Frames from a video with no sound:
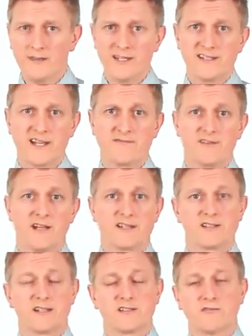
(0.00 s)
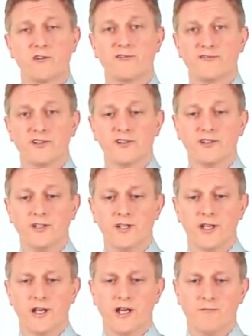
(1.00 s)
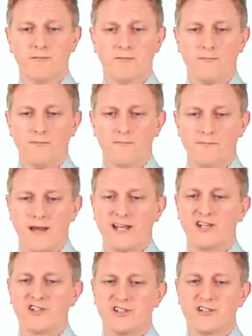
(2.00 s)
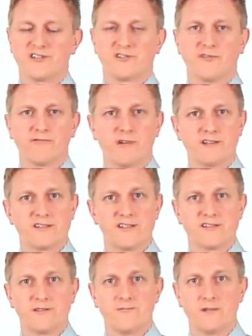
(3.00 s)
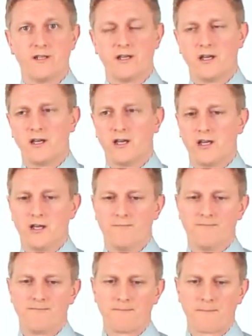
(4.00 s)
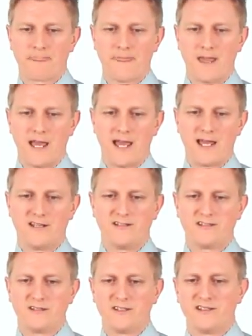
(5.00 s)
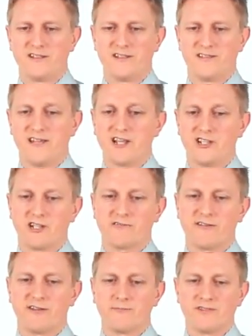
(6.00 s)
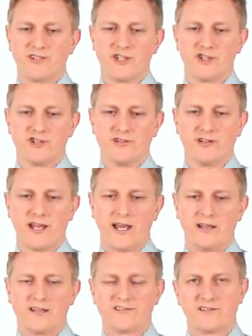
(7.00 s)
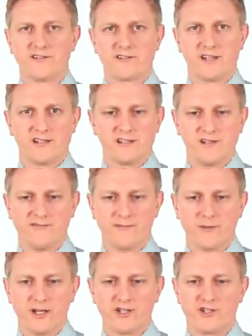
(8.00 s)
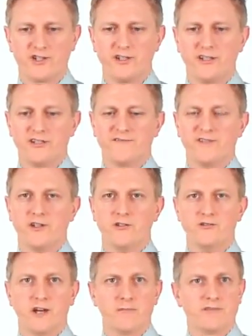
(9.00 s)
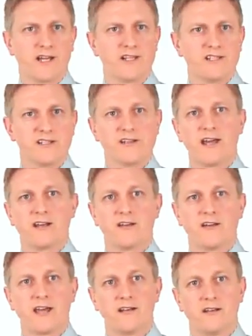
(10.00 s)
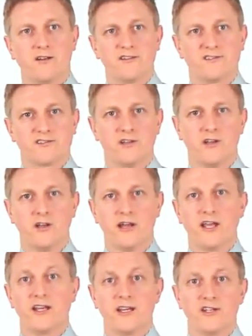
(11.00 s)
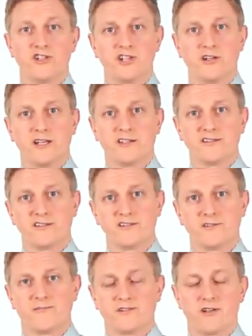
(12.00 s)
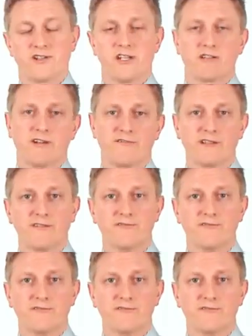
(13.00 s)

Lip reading: These assets are often managed in a software system, and this is their geographic position and associated information is viewed, updated and analysed in a GIS system, so a geographic